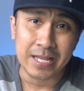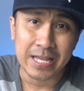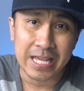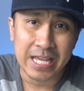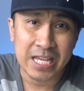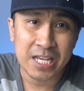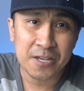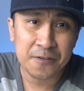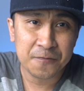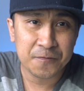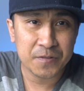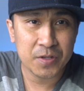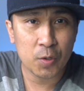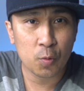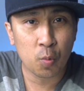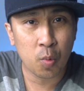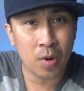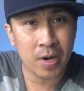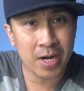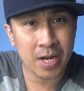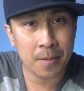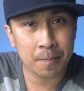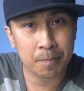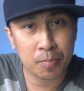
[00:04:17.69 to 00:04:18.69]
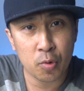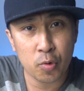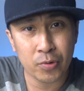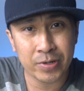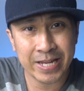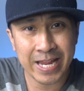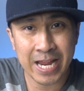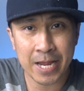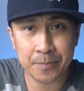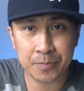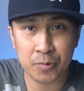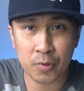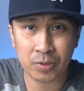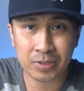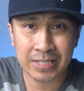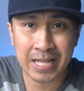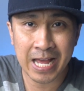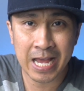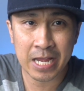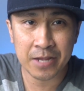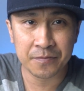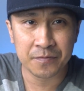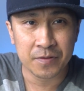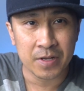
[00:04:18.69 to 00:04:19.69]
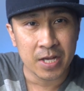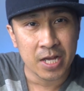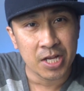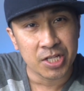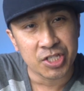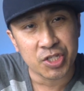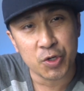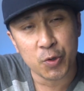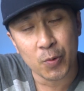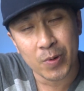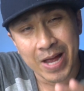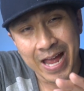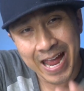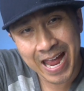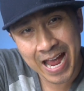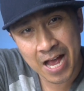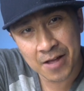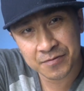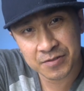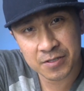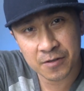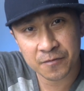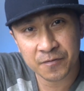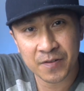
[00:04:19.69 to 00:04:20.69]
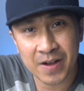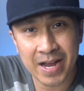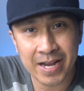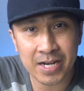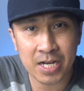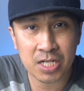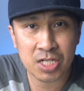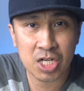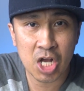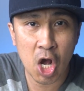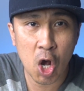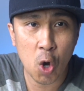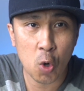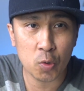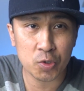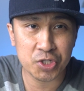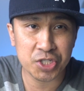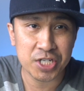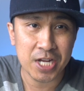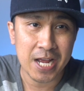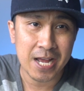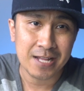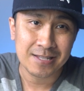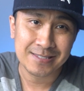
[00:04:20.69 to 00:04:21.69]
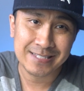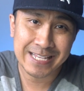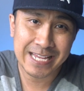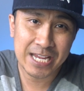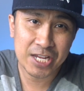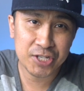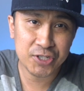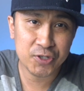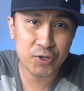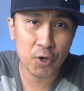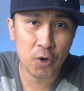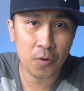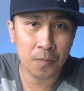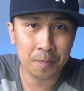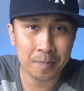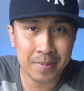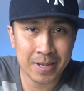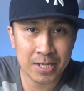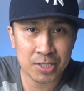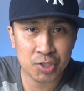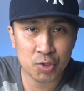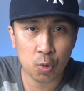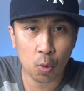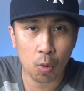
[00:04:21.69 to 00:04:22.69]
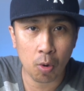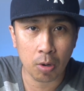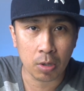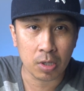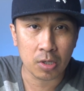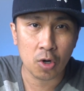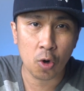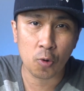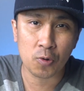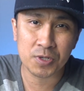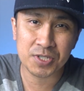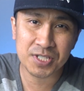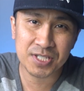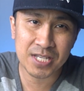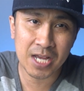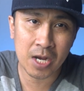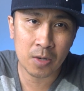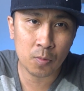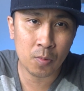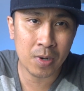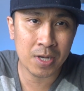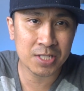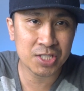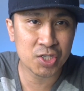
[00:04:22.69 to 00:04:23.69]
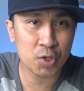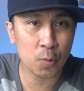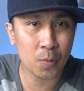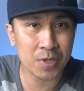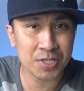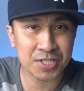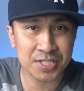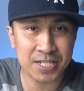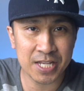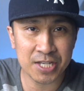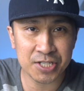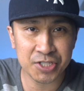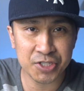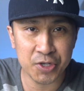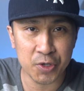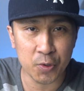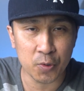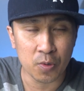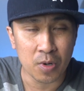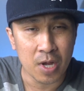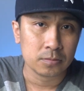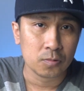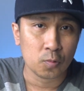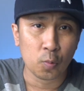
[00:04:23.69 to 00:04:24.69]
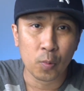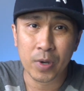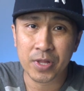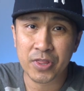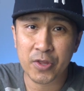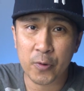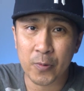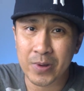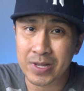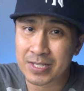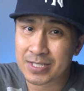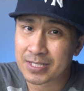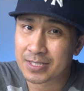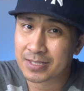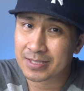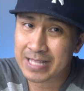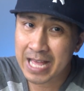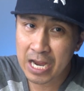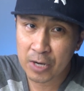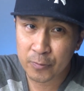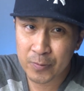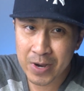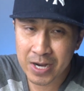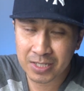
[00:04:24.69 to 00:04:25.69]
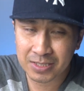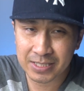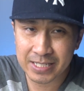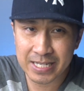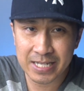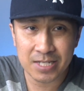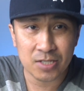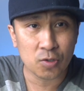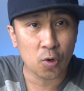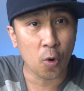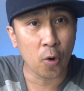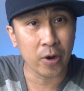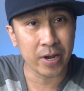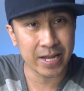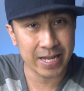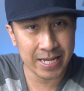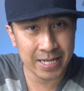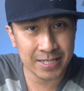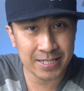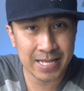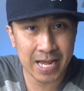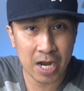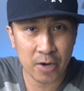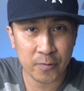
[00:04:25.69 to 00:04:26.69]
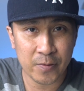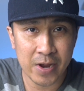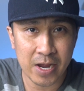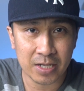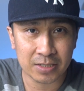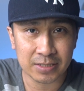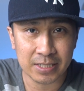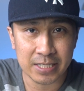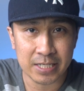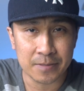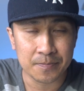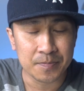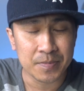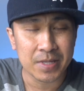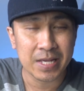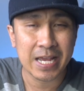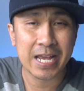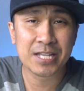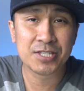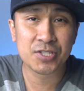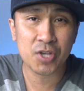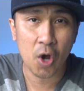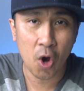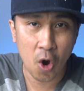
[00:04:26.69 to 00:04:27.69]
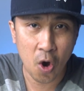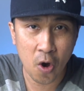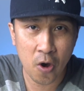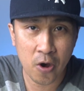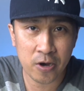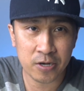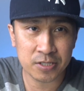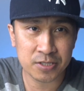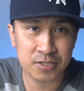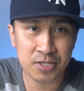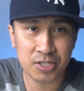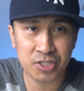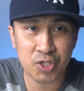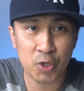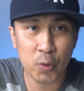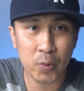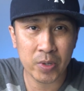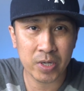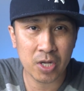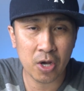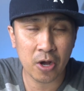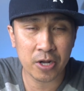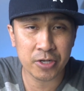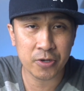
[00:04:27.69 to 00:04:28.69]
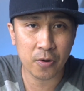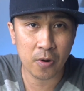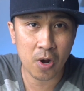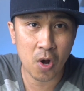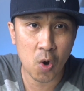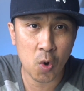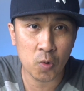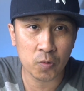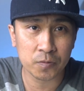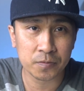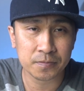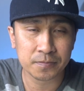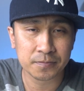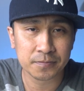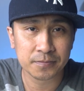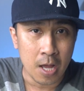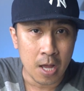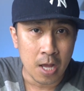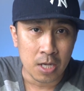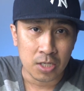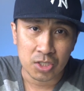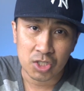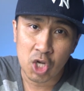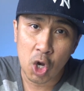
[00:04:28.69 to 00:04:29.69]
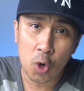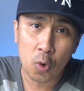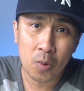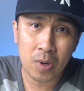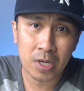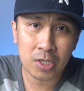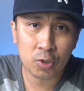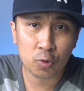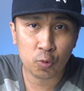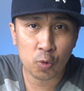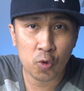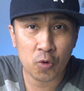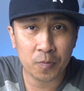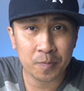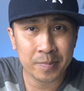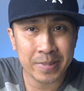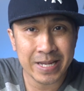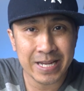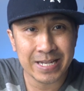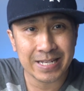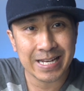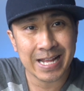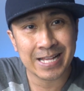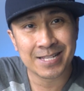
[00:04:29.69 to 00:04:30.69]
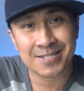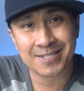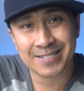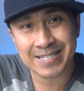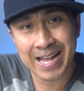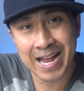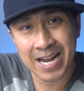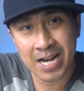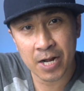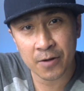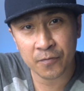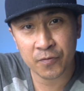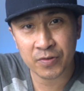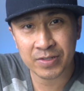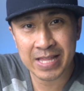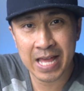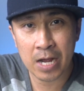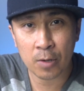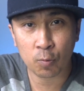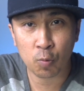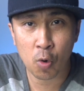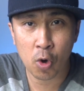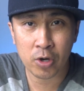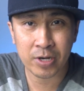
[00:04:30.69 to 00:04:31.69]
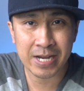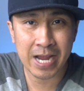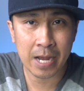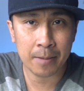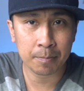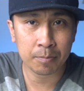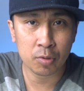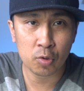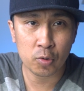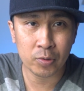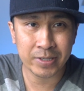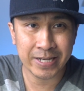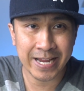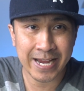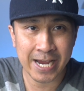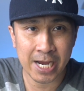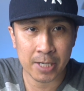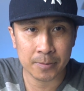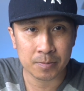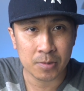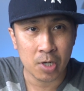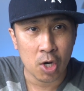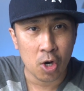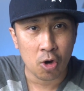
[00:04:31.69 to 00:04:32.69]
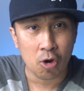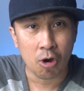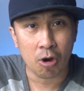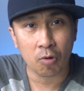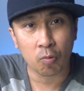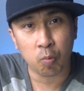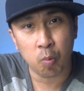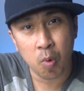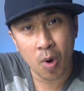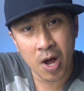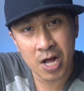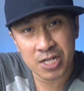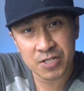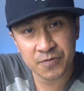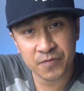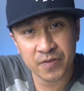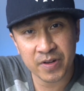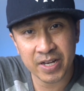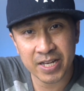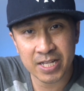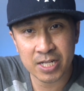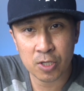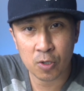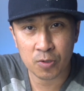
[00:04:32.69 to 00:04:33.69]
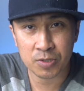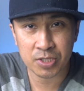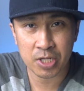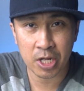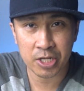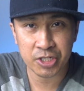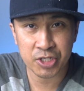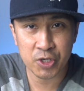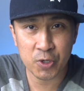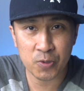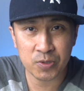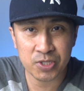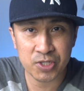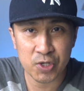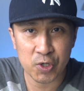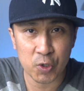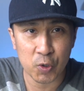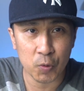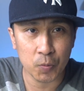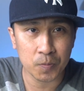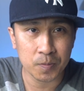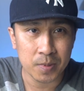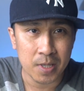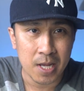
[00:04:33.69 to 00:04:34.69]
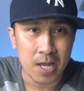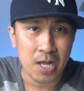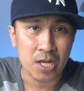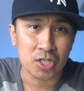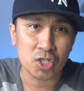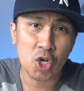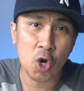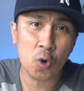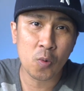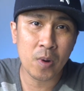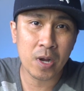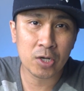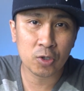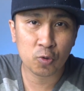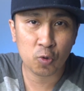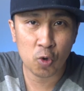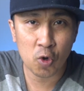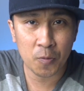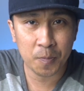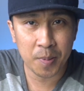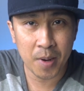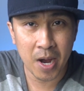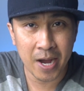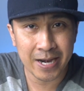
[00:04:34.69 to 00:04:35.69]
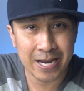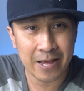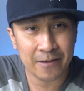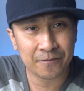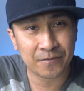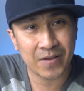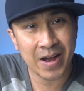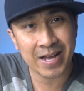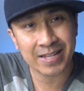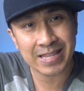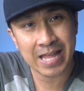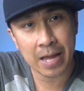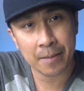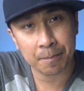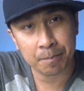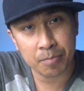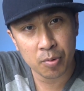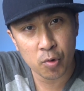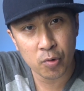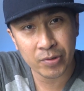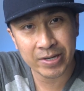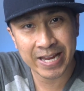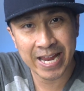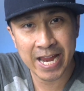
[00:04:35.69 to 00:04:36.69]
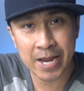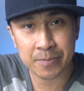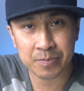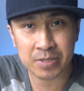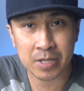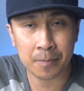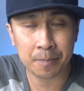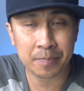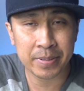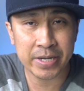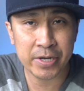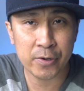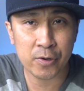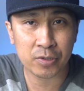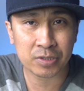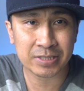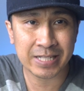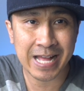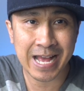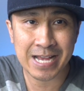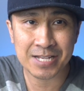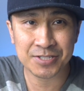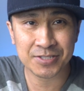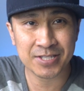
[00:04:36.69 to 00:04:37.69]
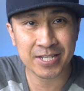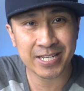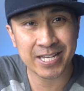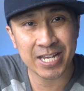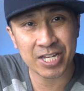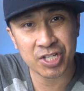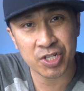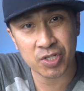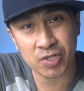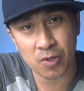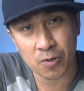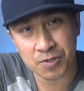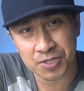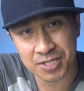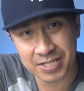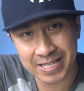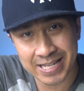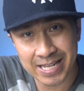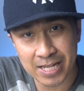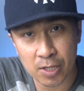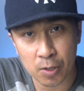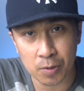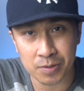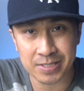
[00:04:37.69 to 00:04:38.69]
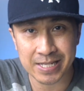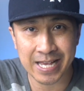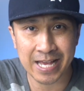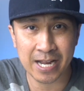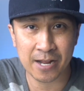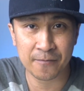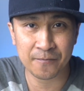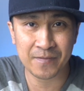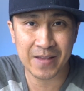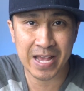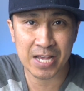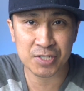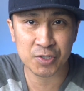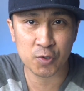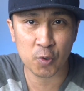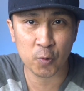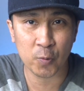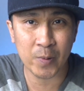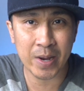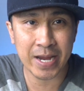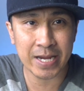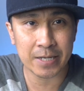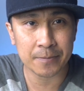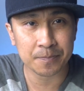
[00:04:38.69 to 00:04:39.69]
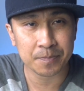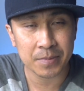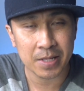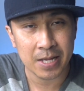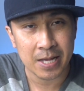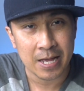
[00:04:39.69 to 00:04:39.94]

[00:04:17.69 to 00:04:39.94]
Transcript: If you want to boot camp your life, you have to find a coach, teacher, mentor, or someone to assist you, whether it's directly or indirectly. It's hard to do it on your own. Go on GroupMe and sign up for that workout boot camp, or watch videos on YouTube. Go on Groupon and find that boot camp computer class to get you those skills at a faster rate.